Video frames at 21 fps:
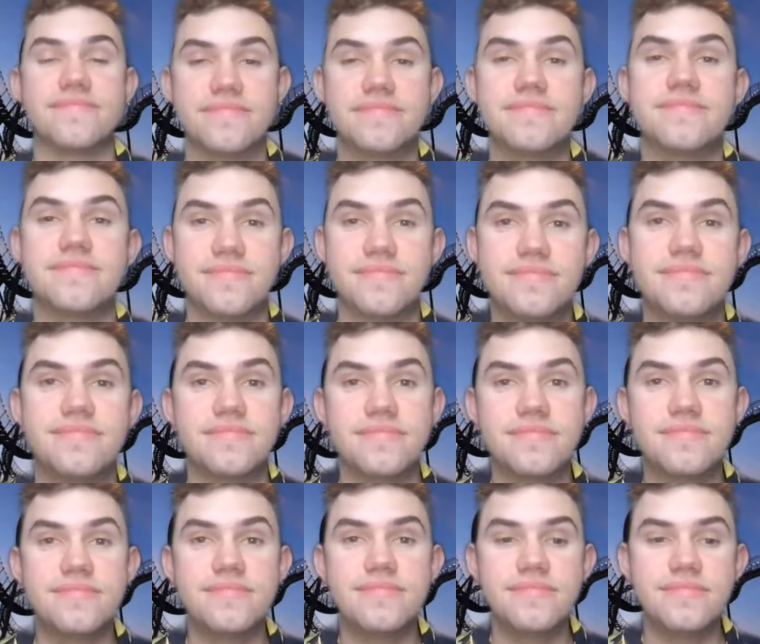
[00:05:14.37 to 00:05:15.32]

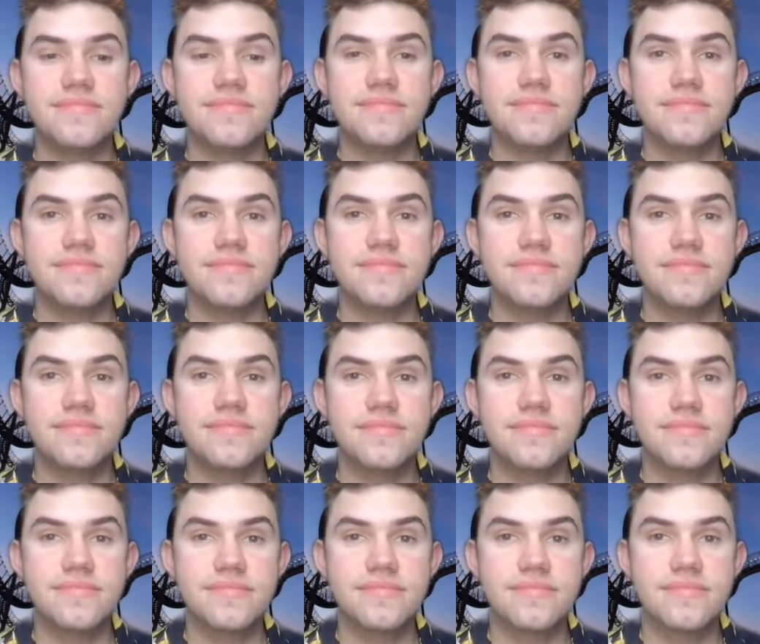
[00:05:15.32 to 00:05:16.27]

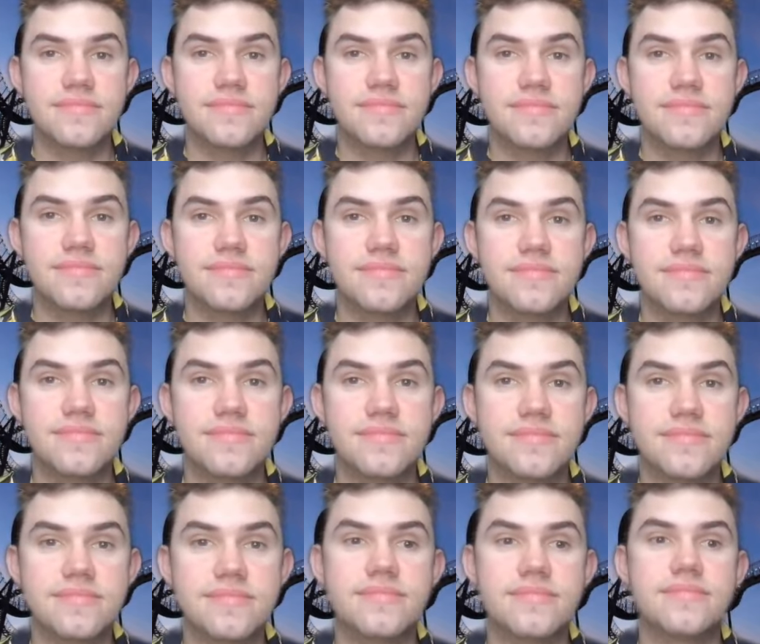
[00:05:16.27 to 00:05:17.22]

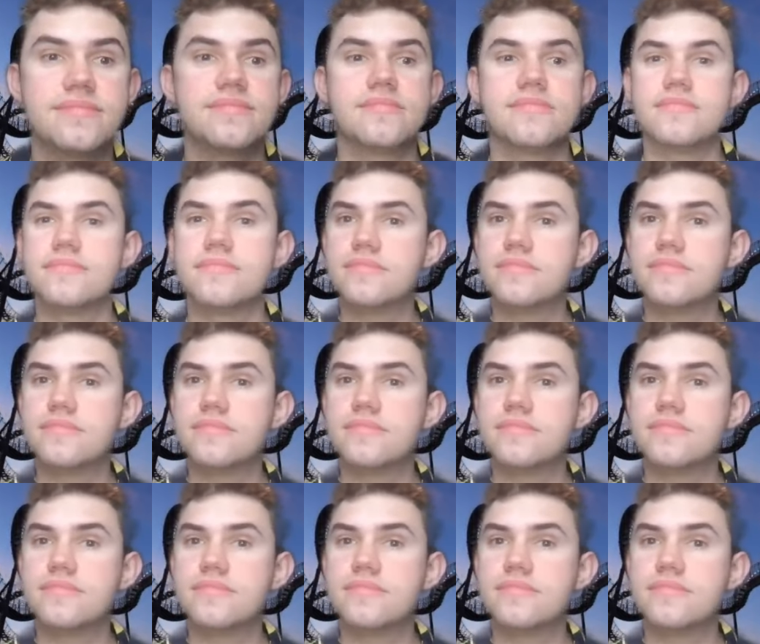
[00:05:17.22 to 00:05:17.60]
(not speaking)